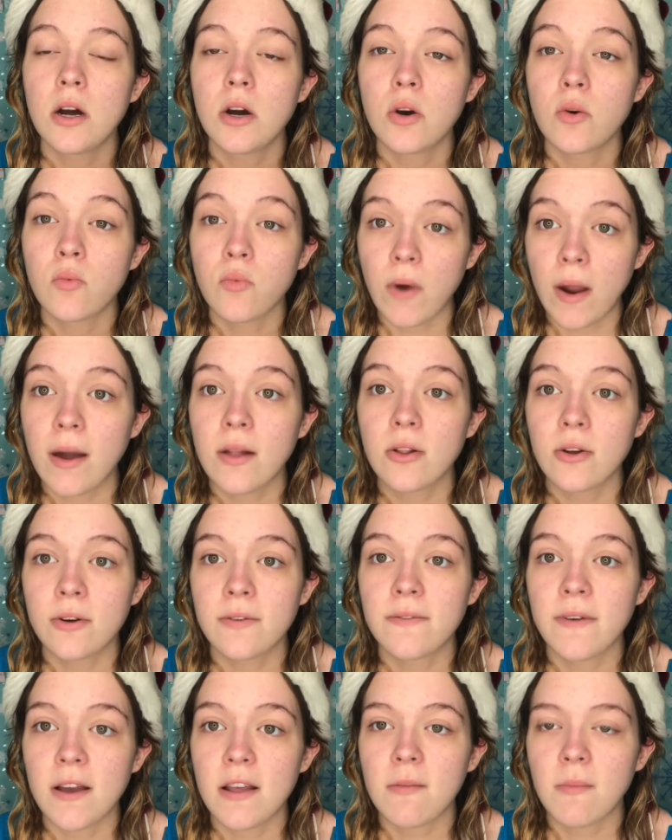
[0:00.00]
regular
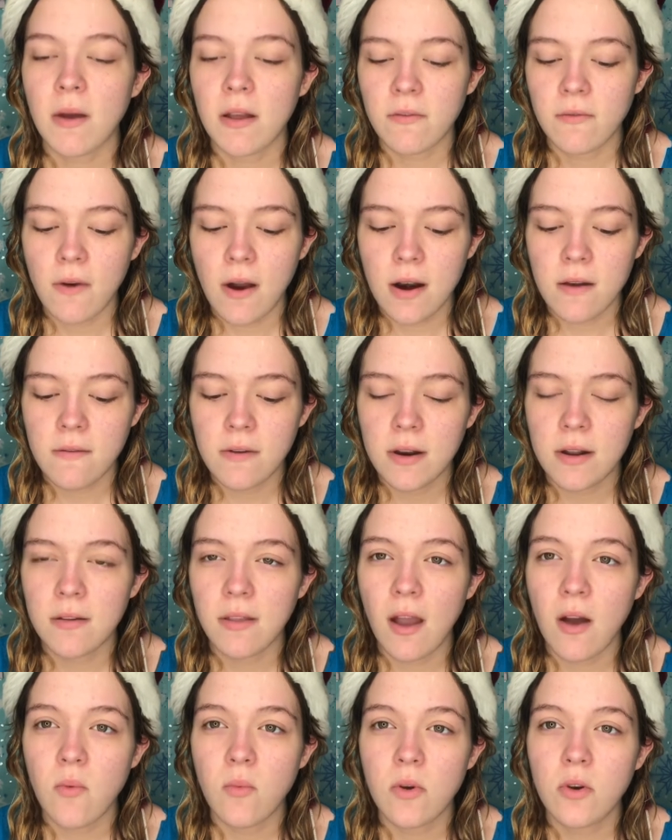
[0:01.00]
Face Mask Friday videos,
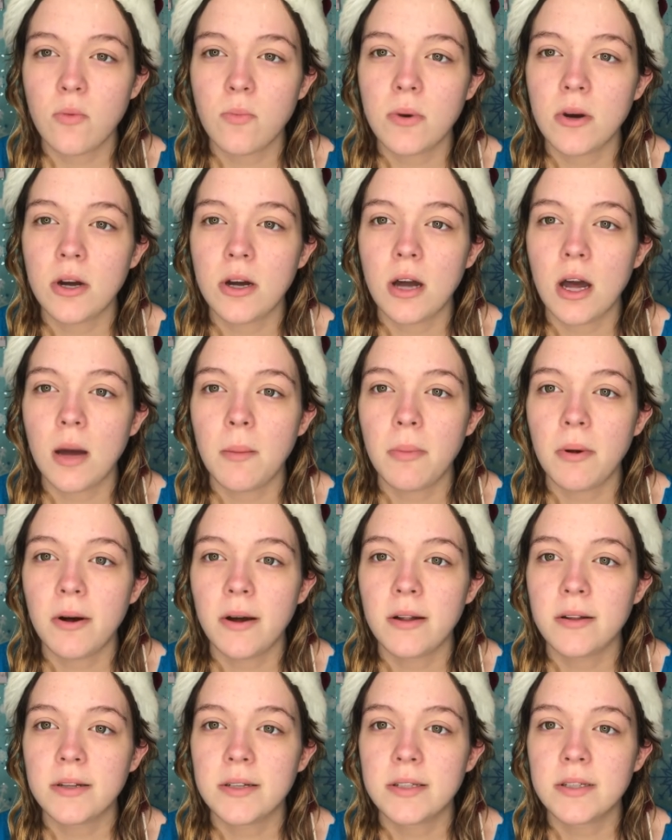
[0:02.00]
I will put a
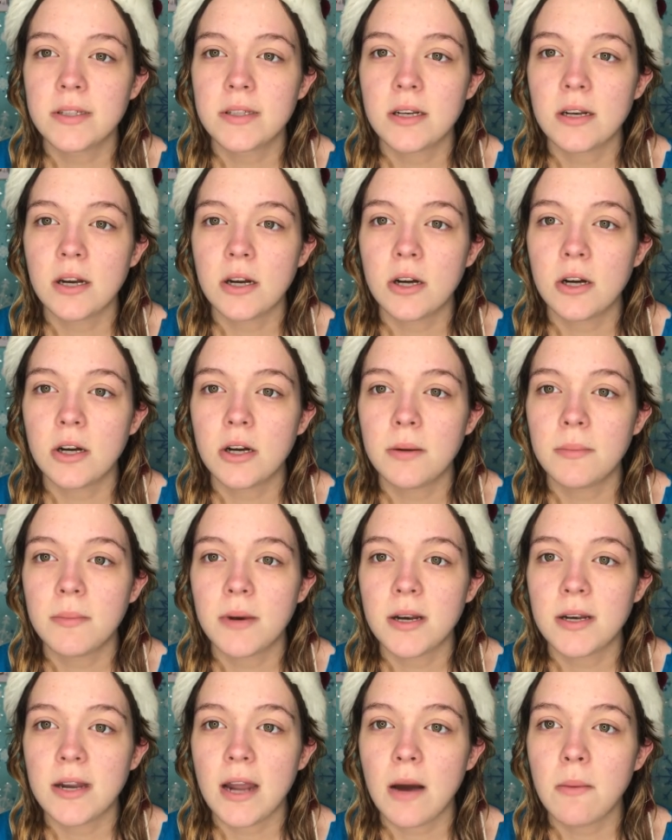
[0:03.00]
playlist
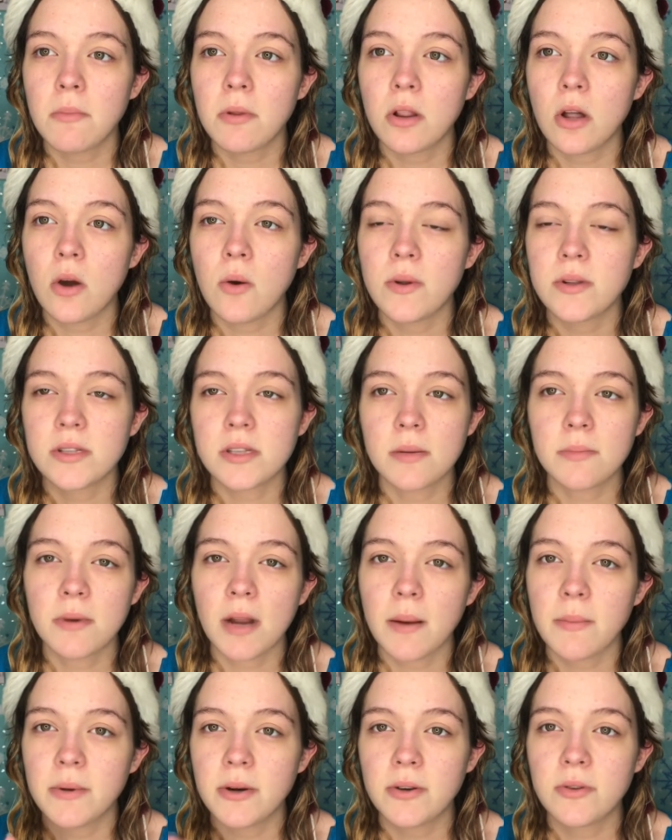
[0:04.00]
down below and
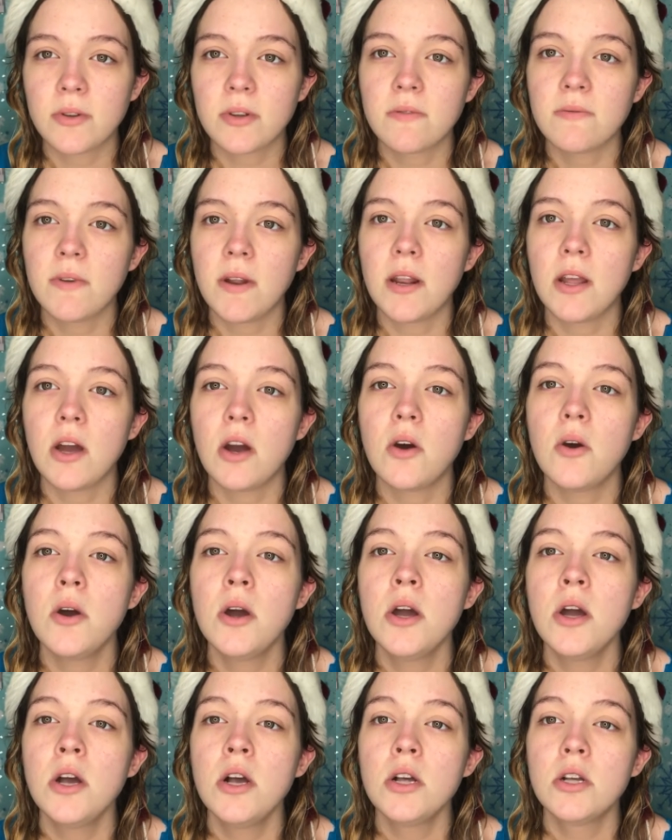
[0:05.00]
sometime during this video,
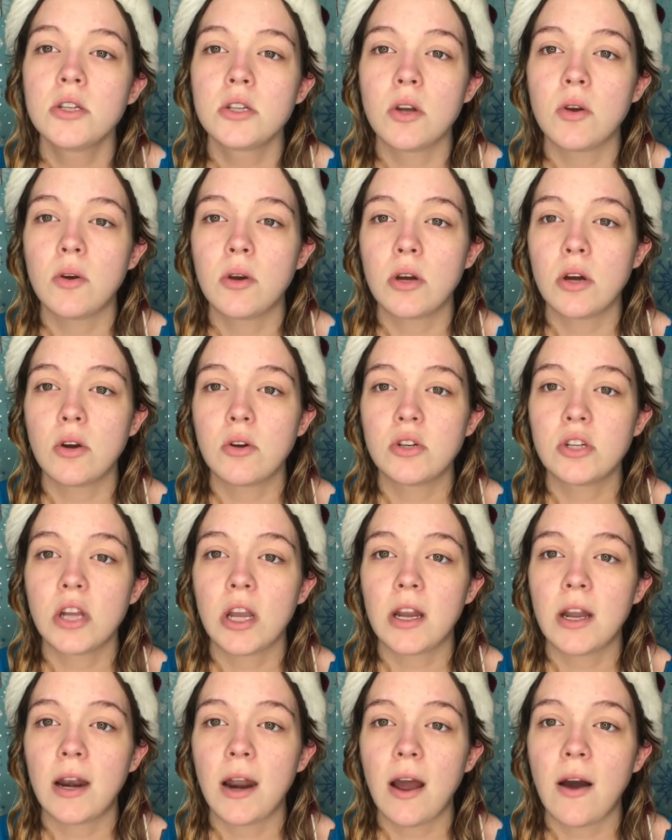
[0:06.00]
so you can go
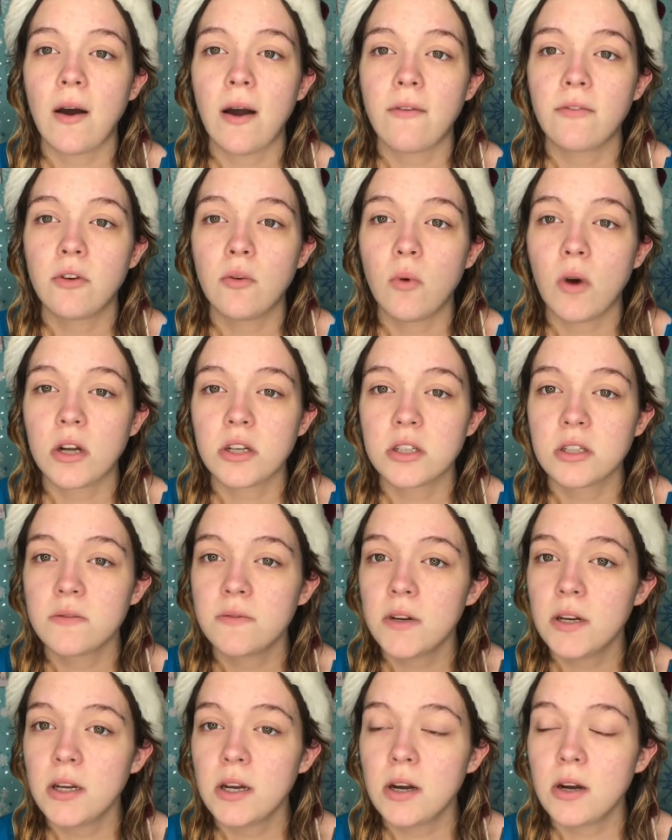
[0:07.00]
check it out after you watch this
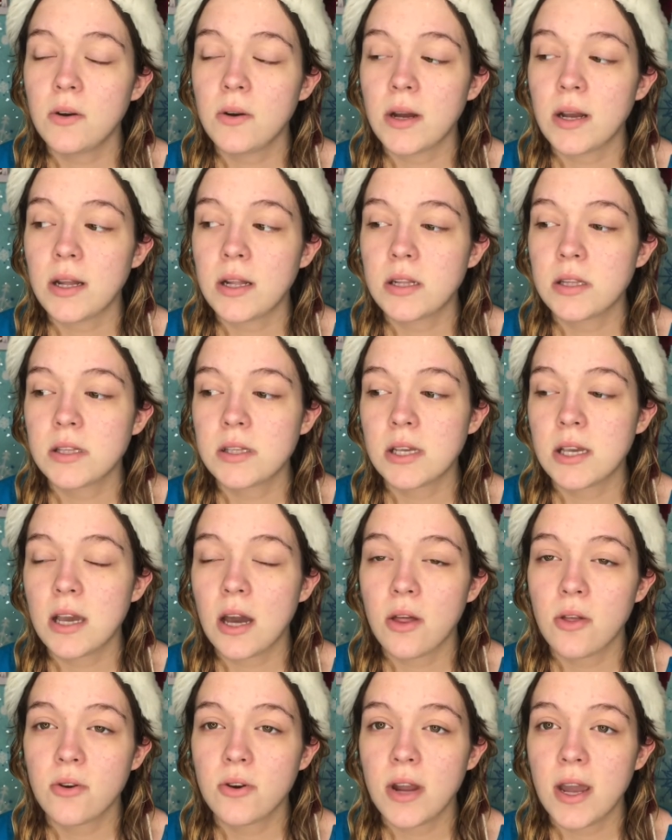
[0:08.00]
video and see
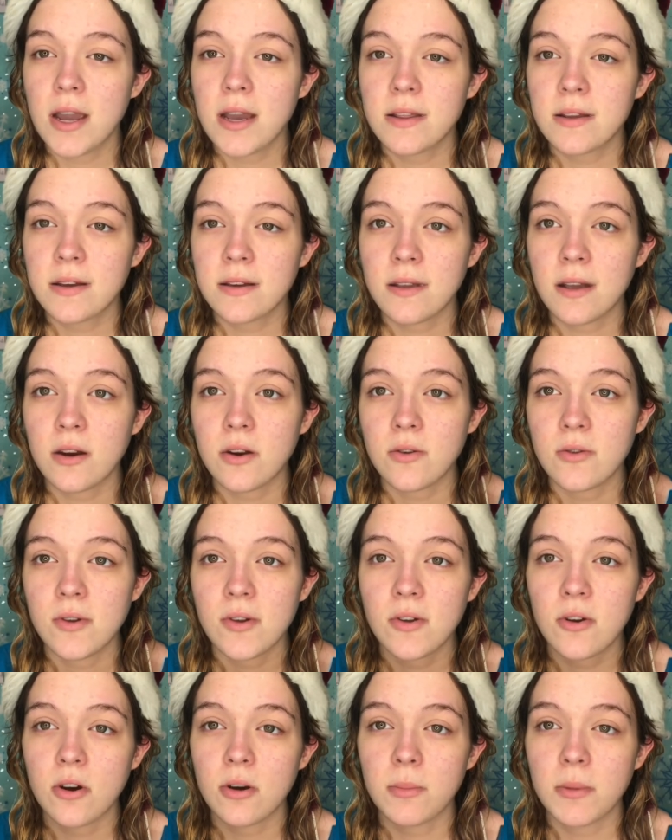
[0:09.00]
other days because I know these
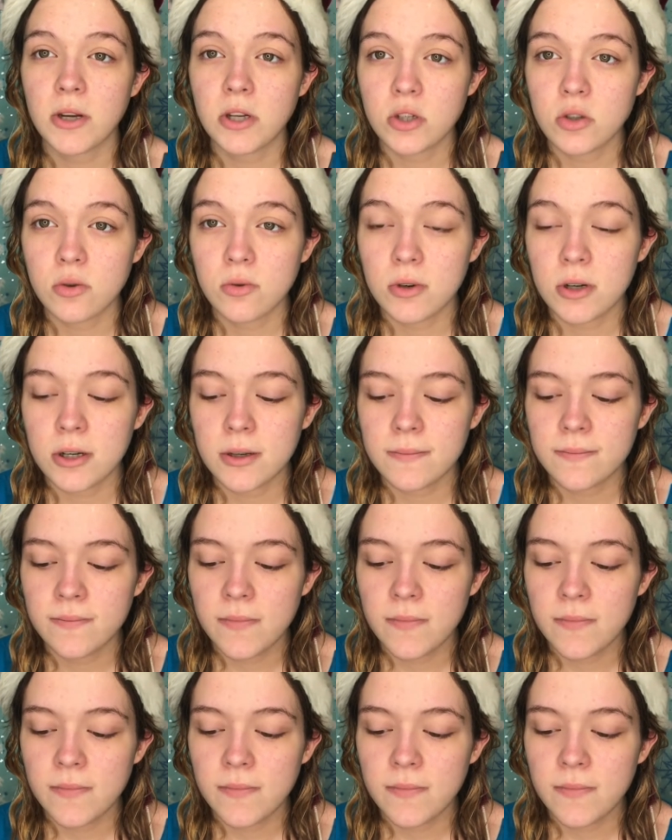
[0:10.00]
are going to be short.